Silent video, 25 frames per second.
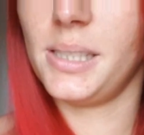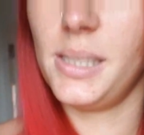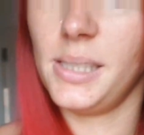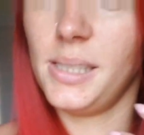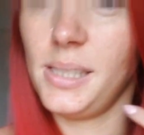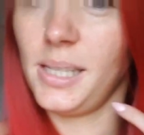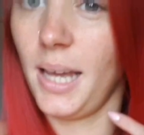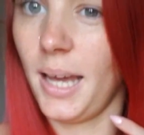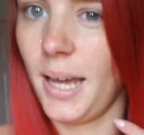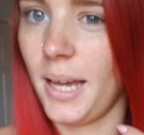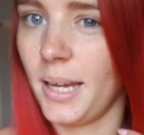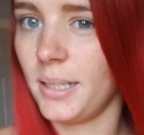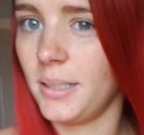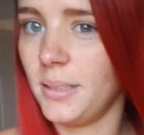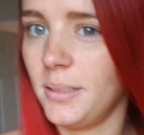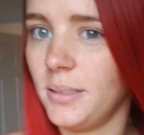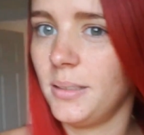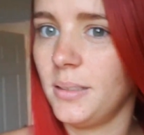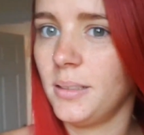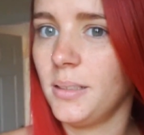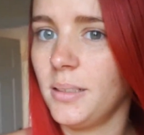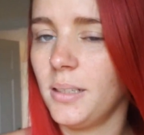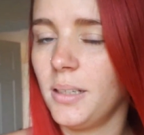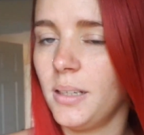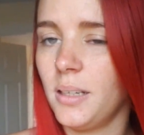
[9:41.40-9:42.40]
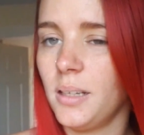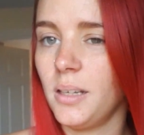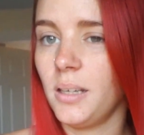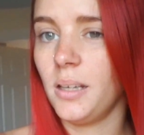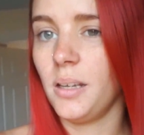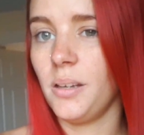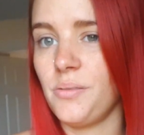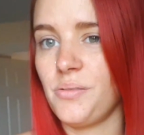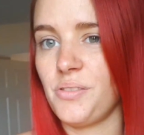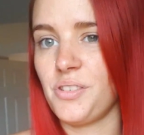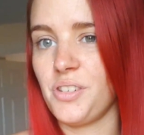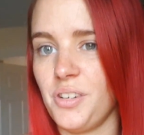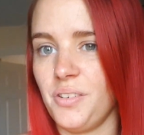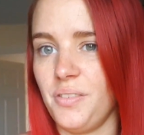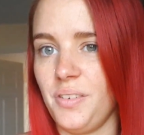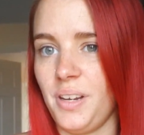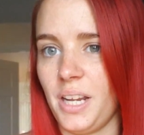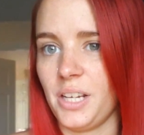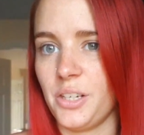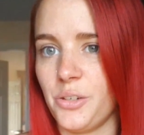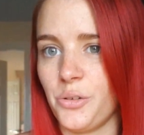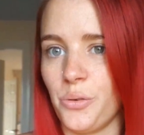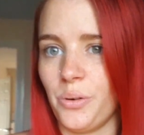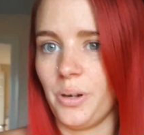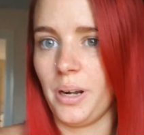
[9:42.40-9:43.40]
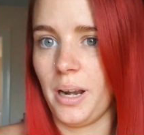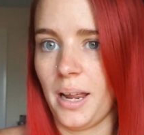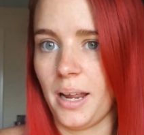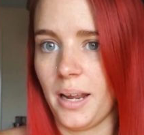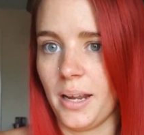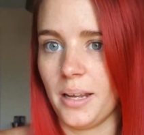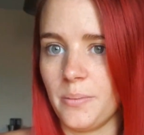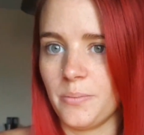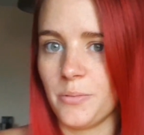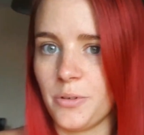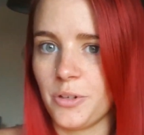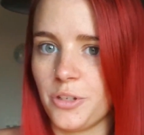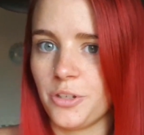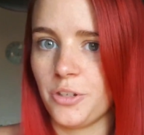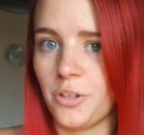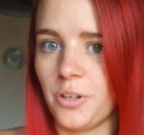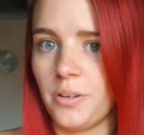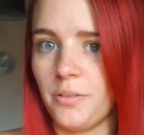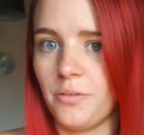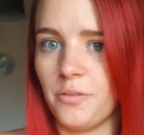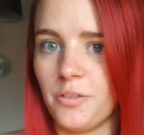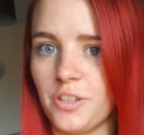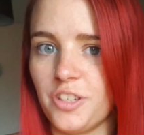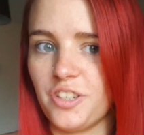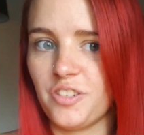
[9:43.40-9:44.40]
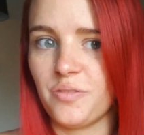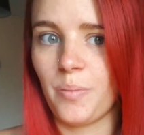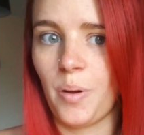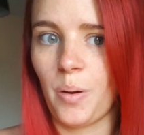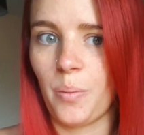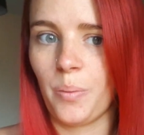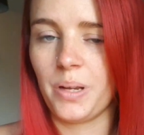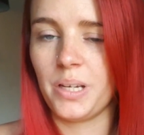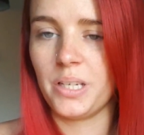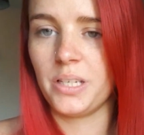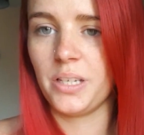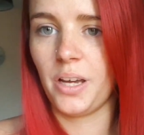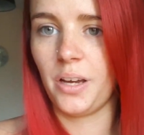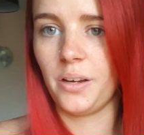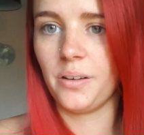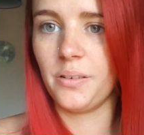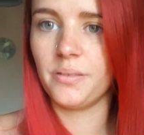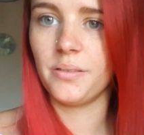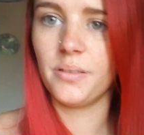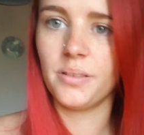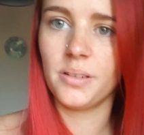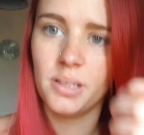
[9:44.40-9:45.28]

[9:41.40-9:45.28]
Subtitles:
the tan in front of natural light. I'm just stood in front of my window.